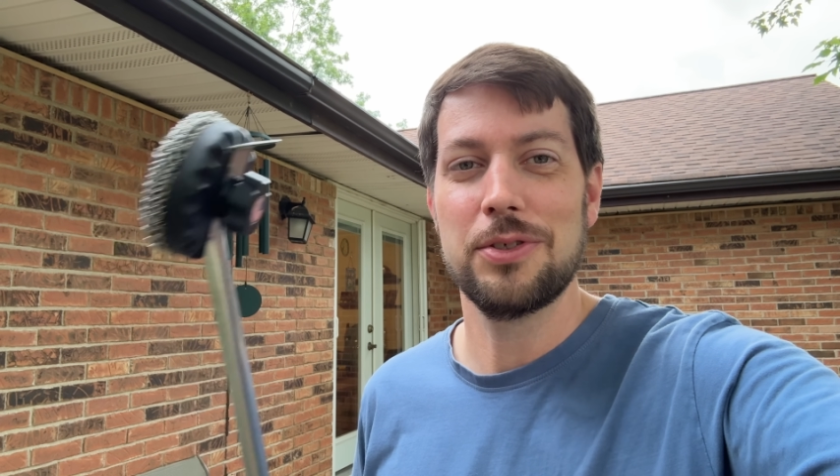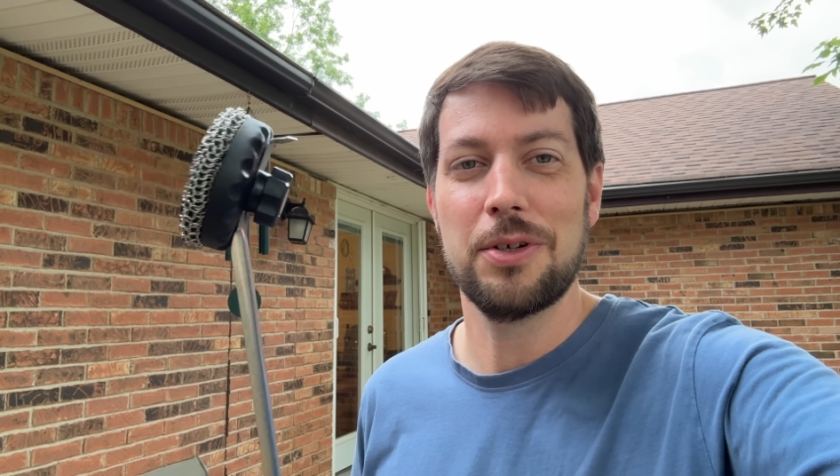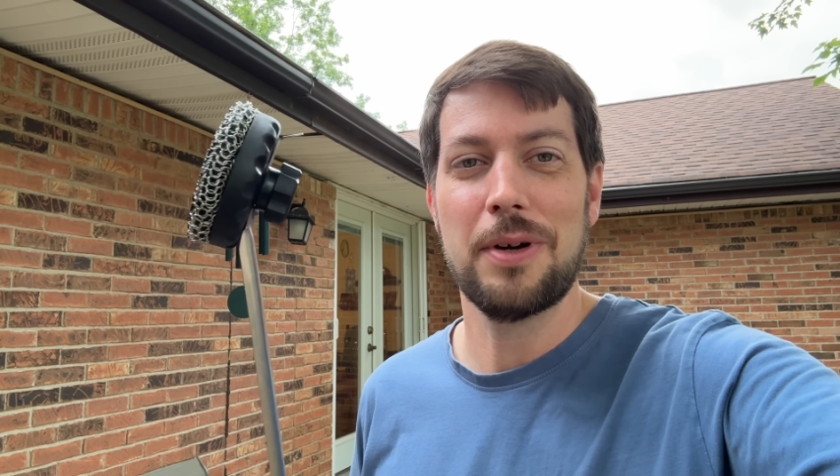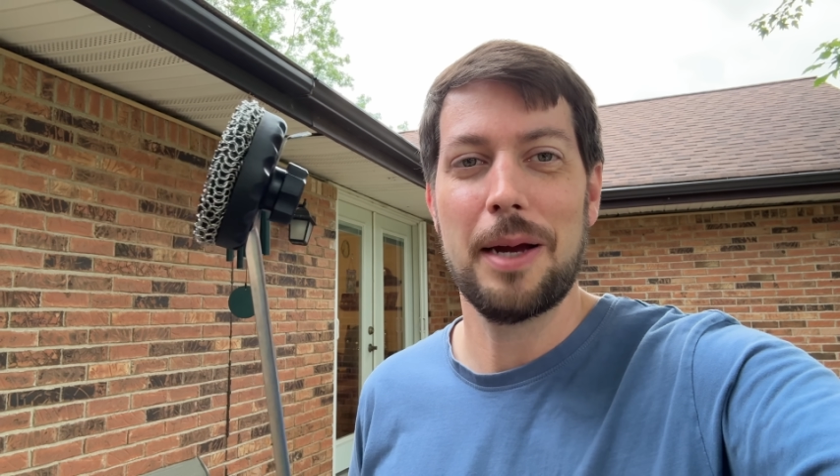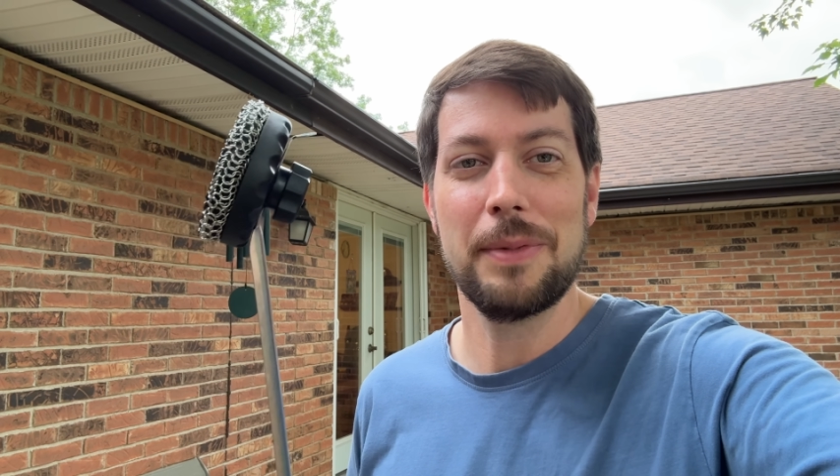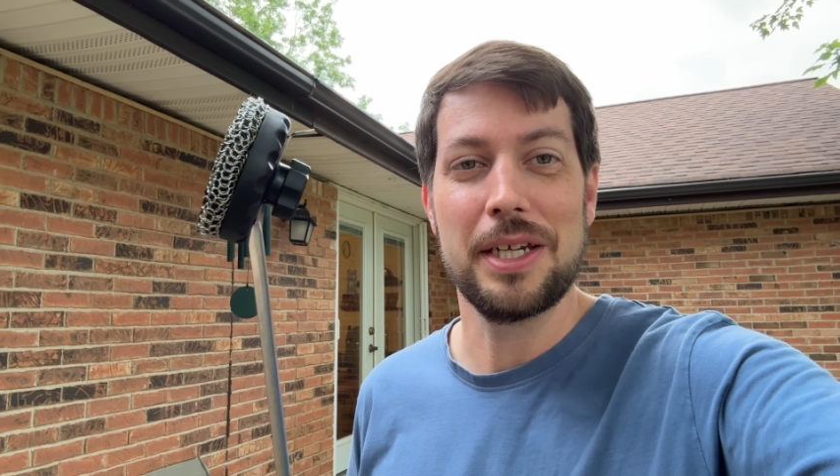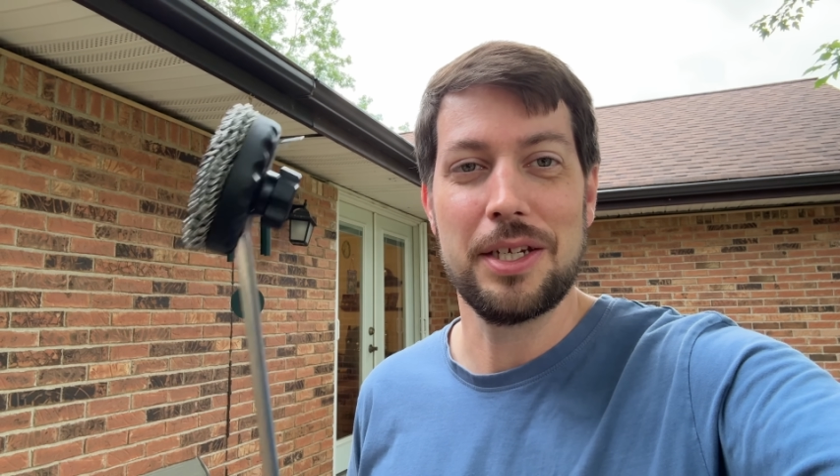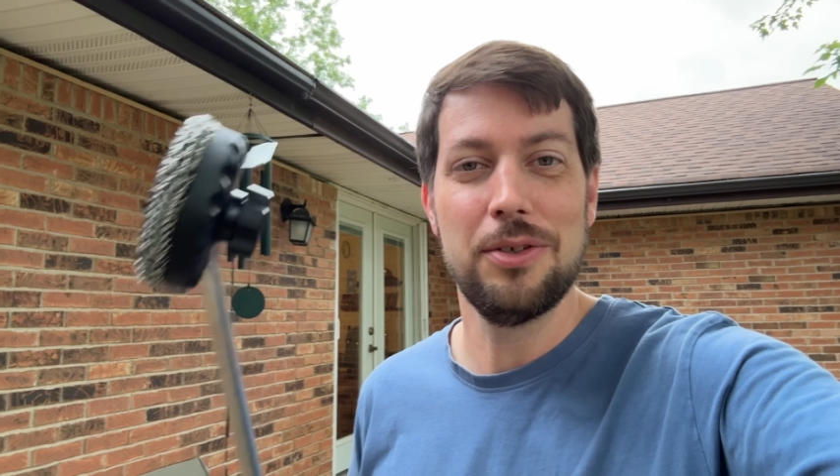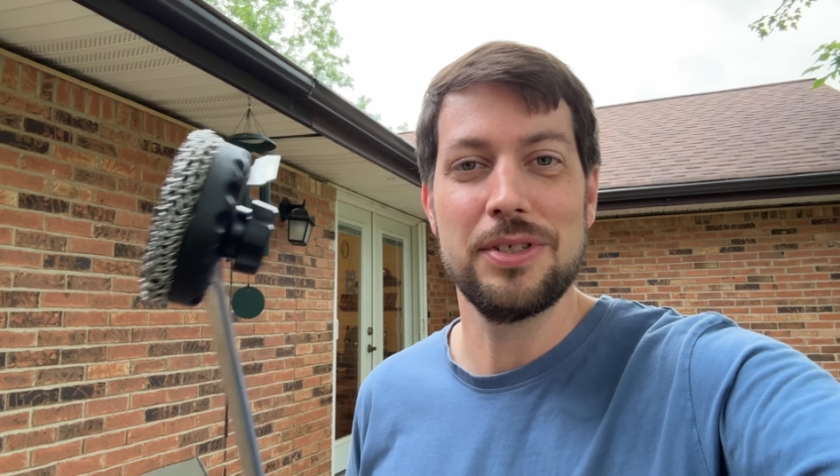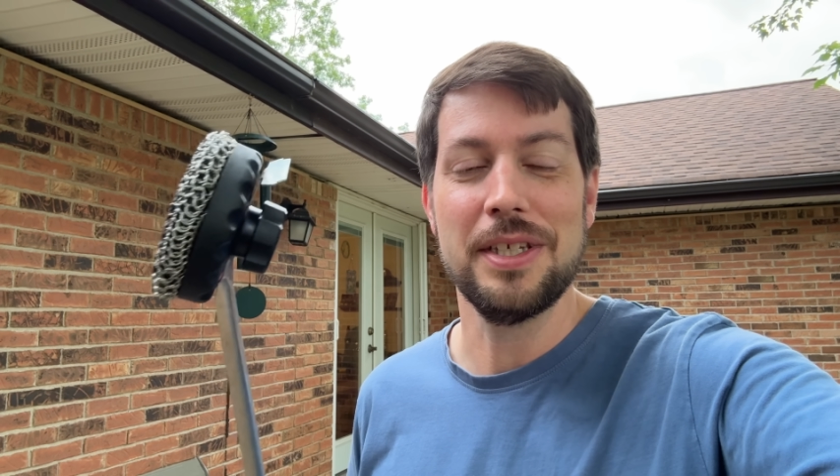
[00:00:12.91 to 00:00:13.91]
so I'm going to
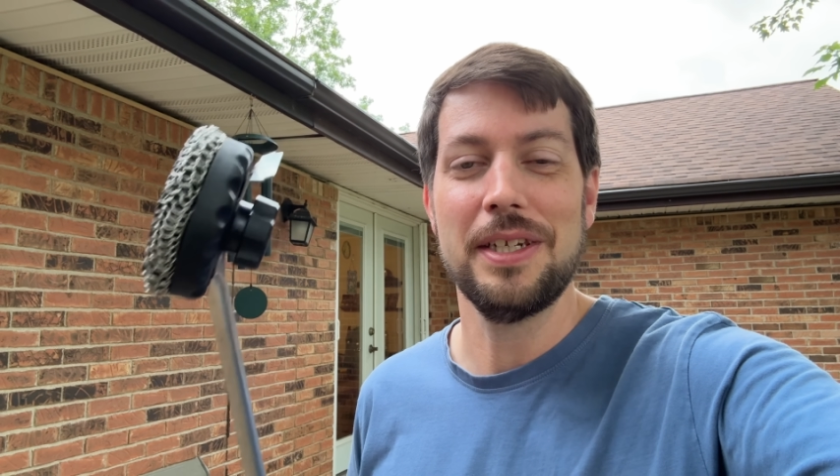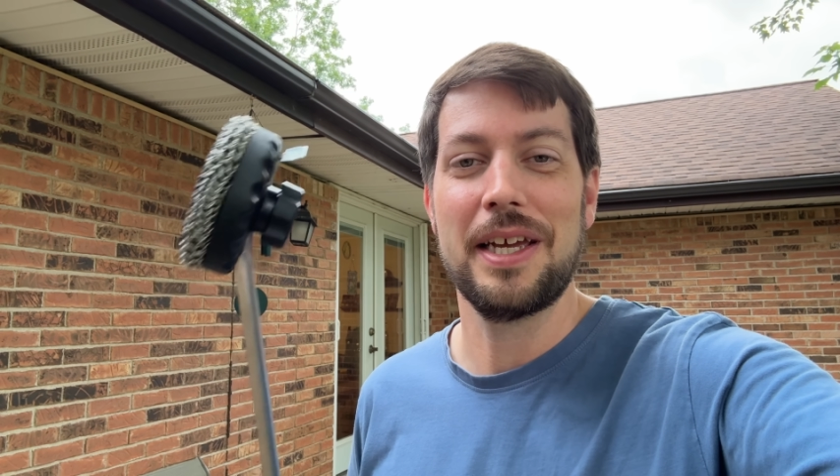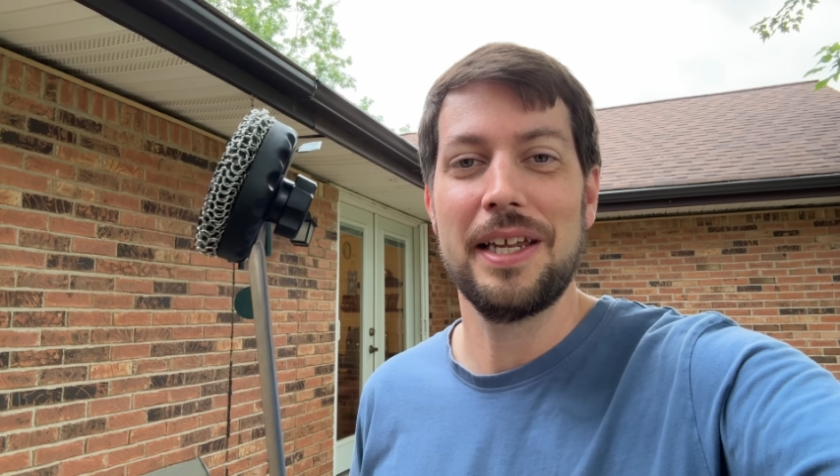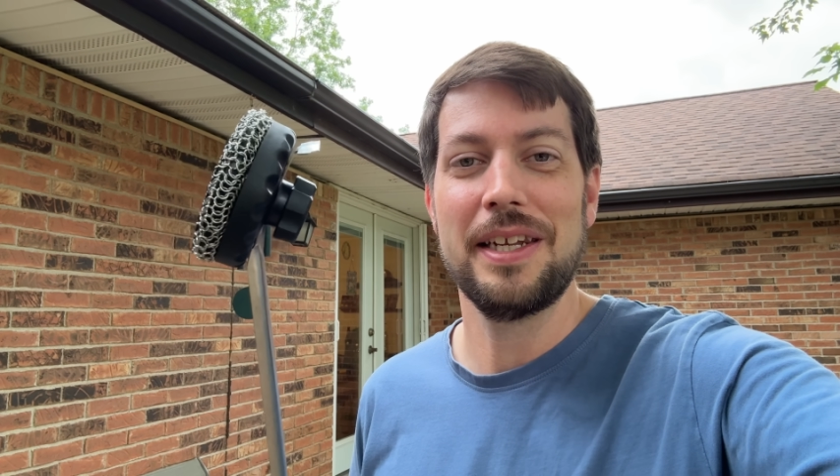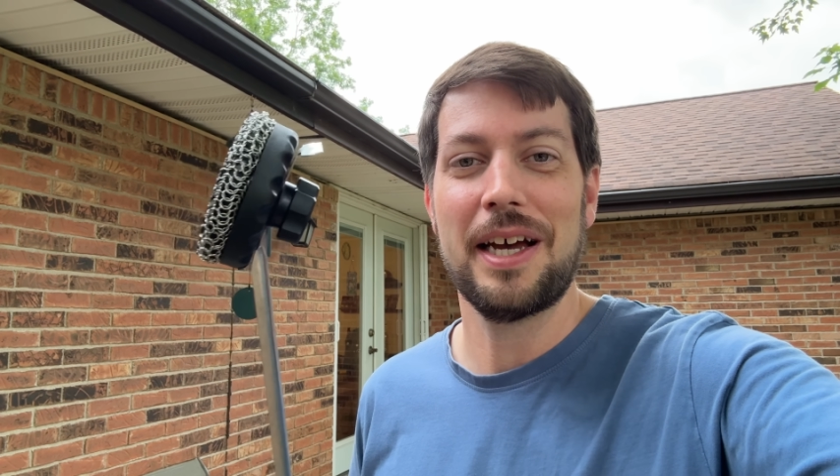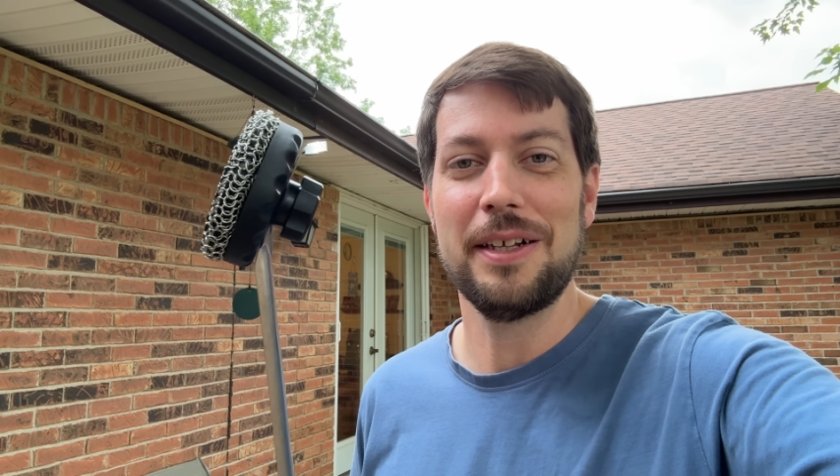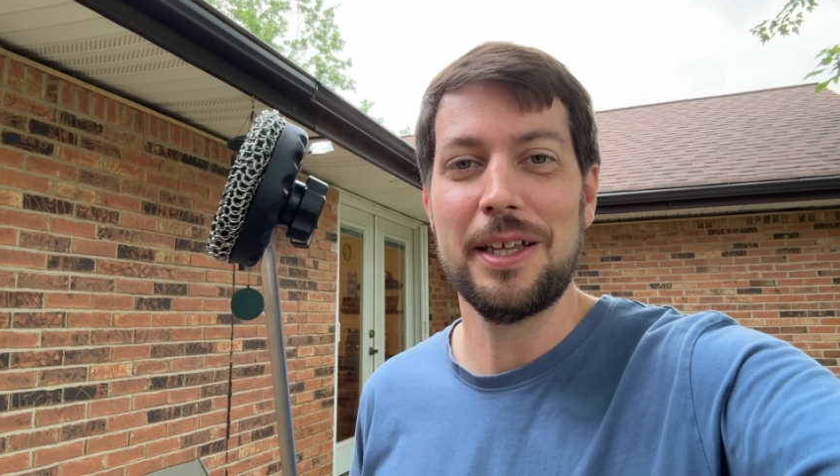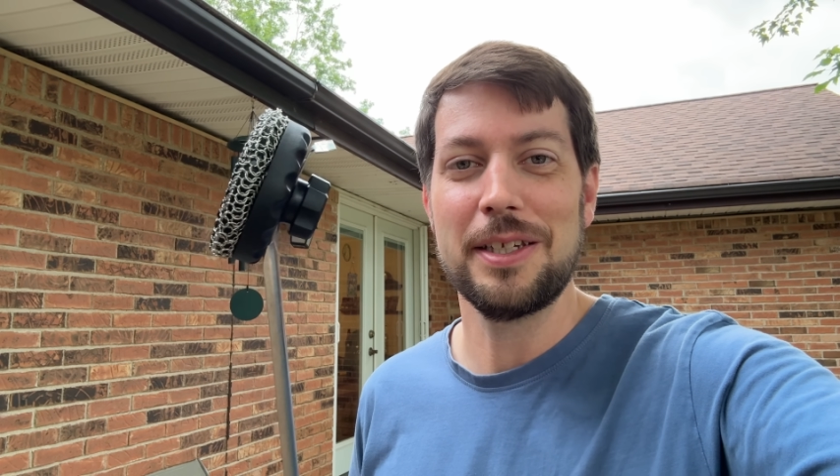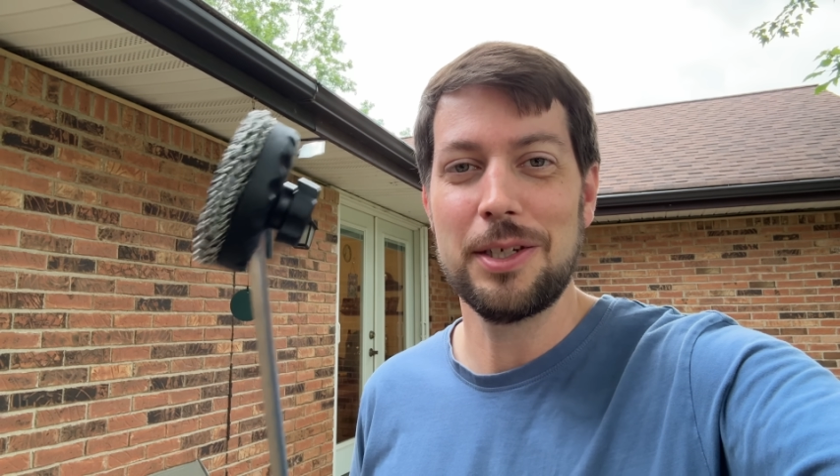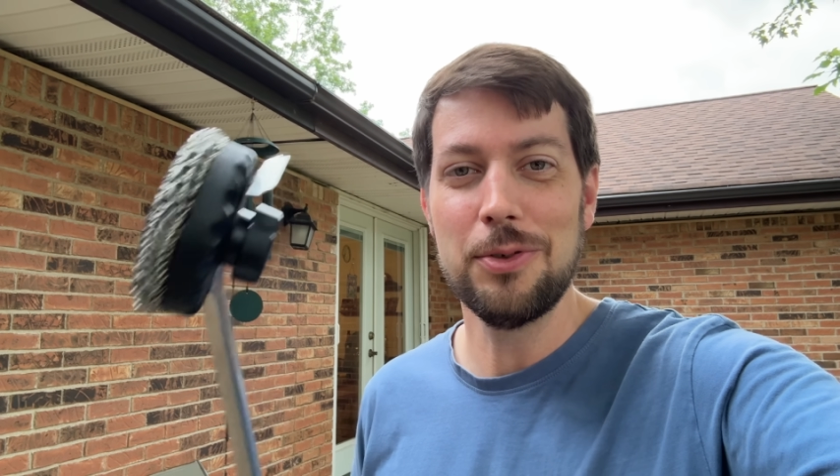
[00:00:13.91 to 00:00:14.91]
use it and I'll
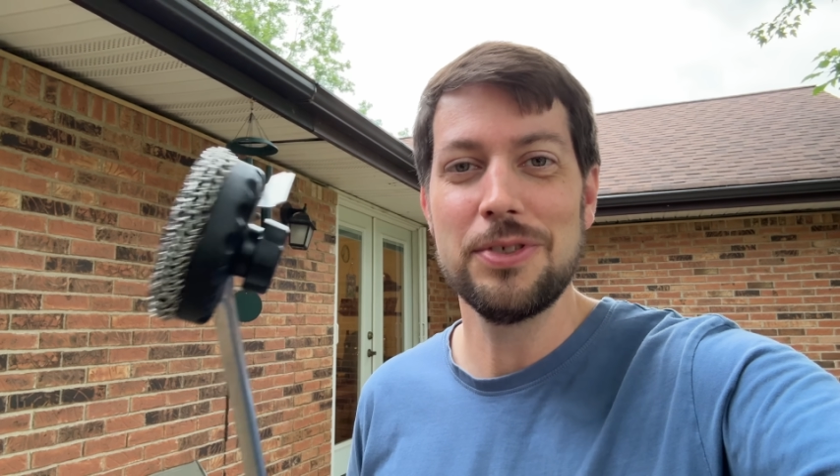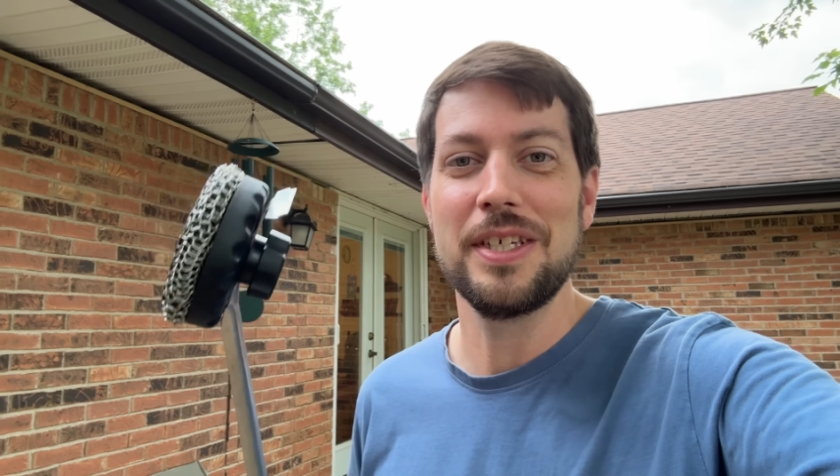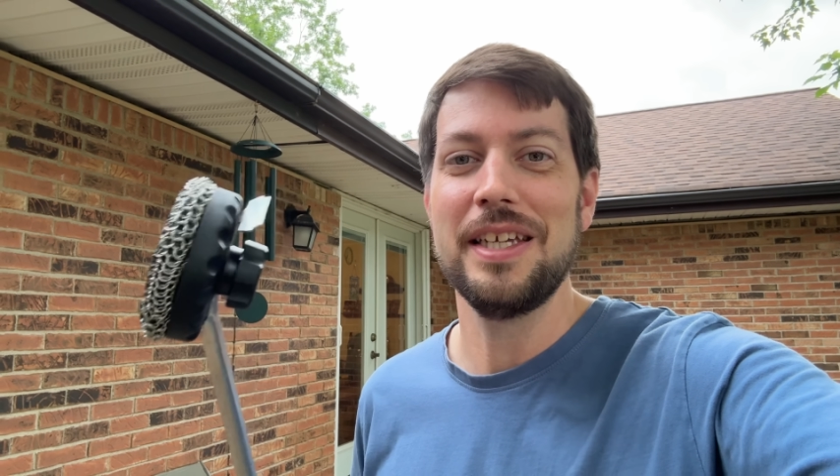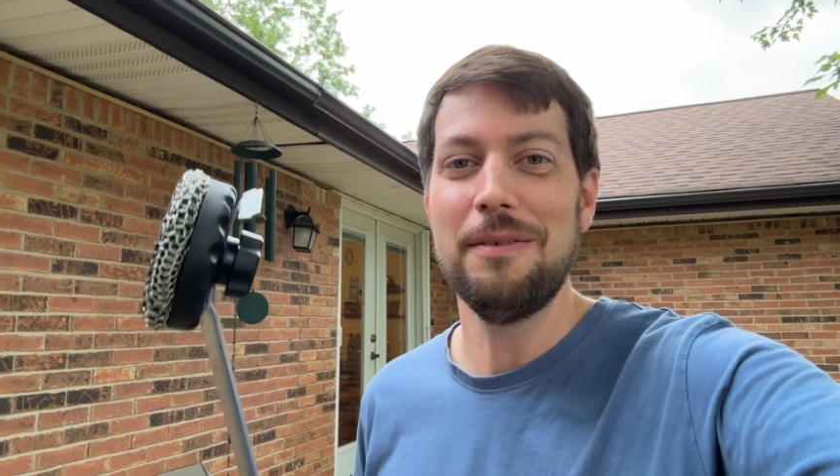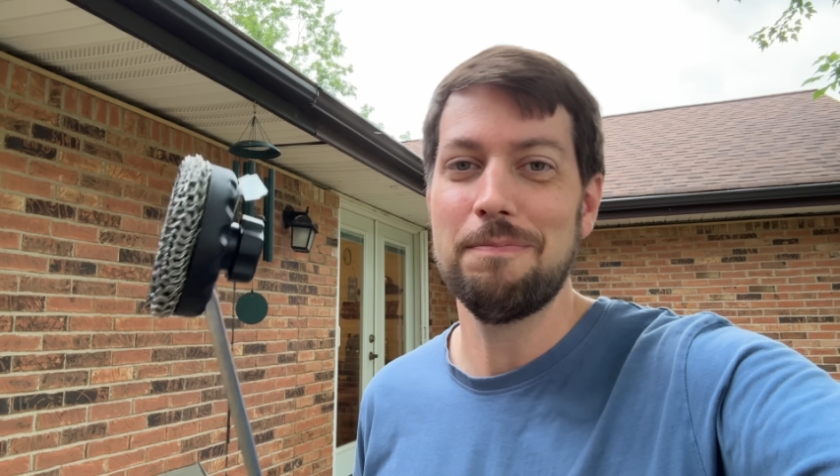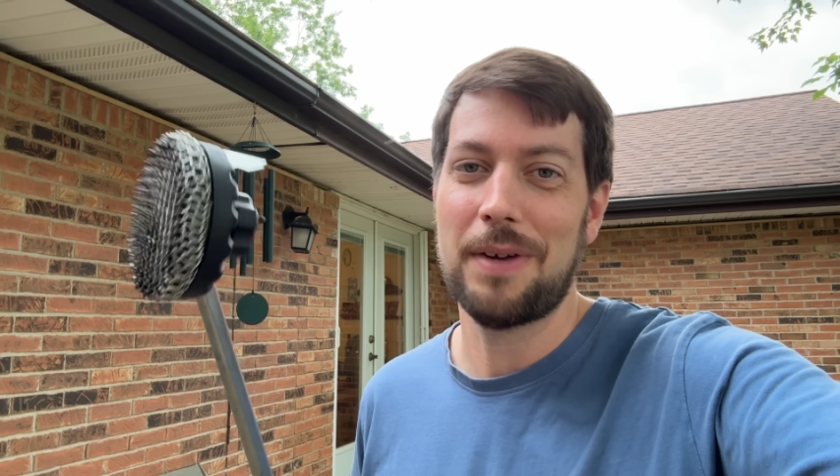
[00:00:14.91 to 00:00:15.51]
let you see